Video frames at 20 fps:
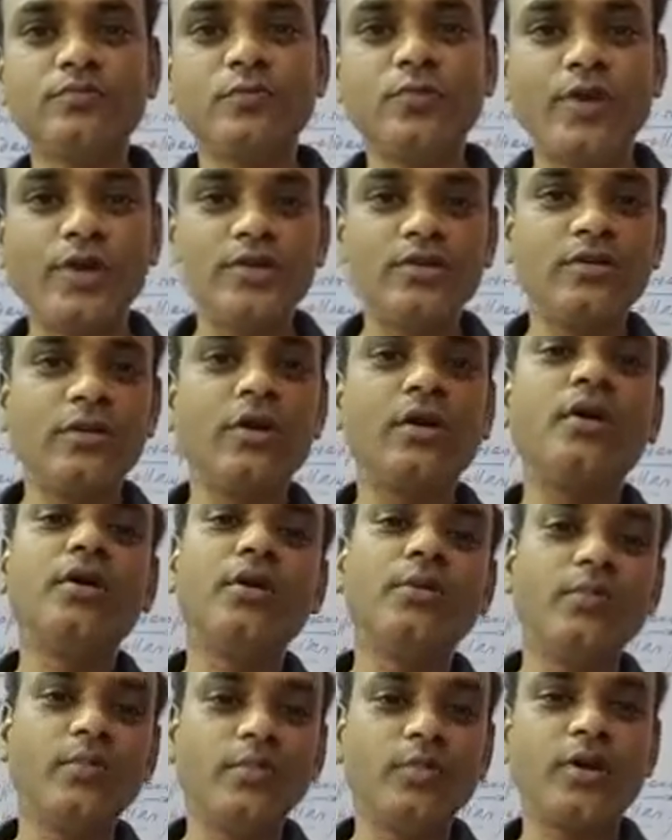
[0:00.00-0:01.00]
what is the
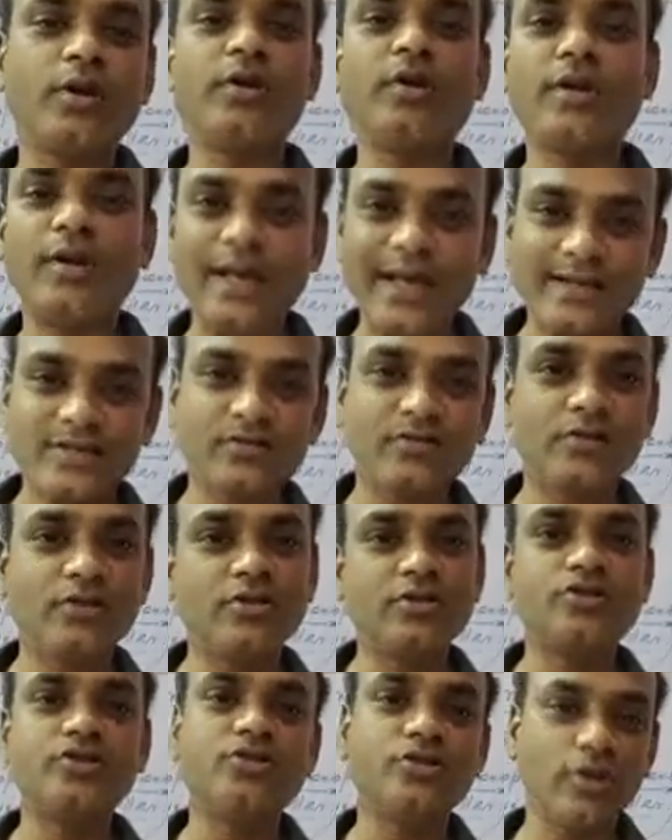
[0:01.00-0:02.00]
important task, what is
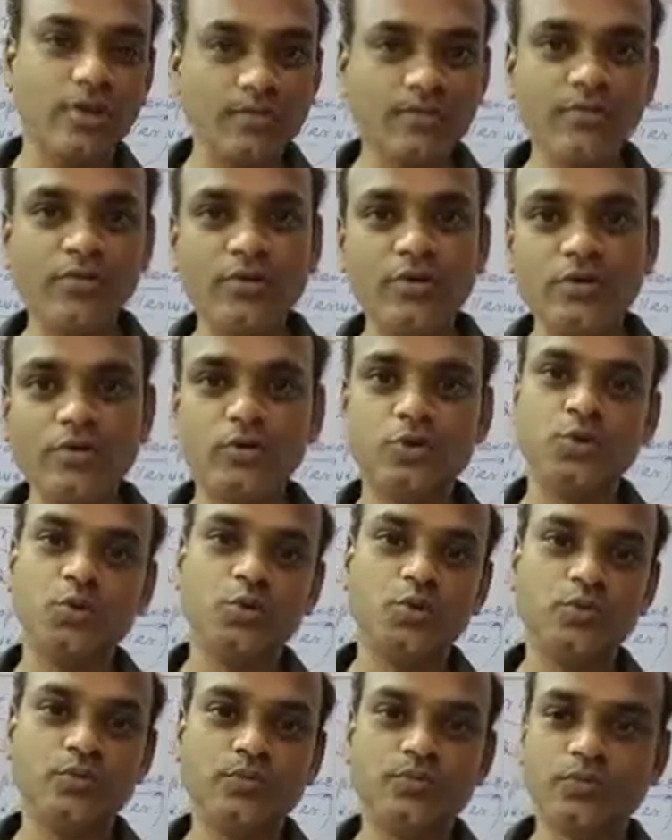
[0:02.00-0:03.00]
the job to do.
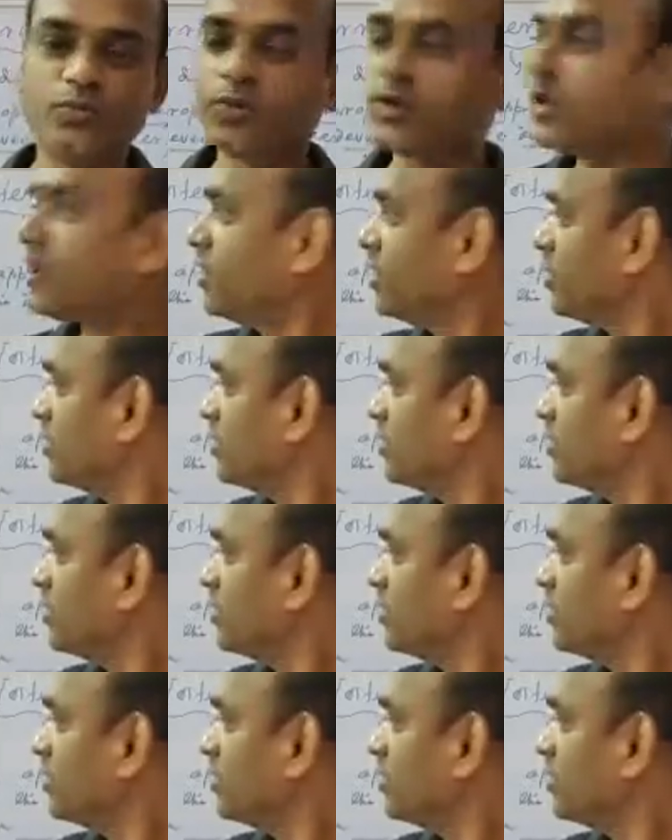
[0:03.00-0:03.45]
Okay,